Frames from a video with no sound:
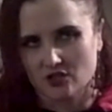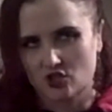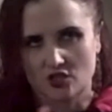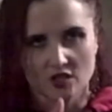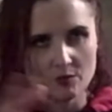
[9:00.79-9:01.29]

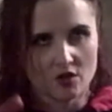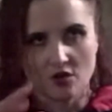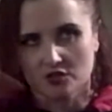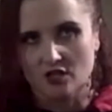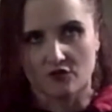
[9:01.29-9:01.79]
It's just going to be
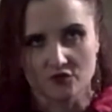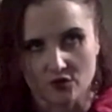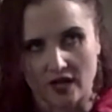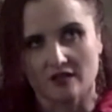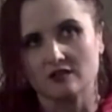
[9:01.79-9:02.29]
all
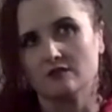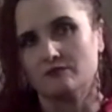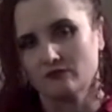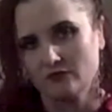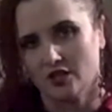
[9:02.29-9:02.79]

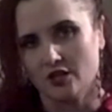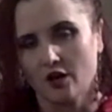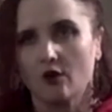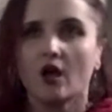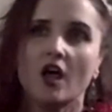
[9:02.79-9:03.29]
self-directed, you
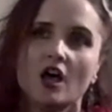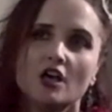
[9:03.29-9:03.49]
know.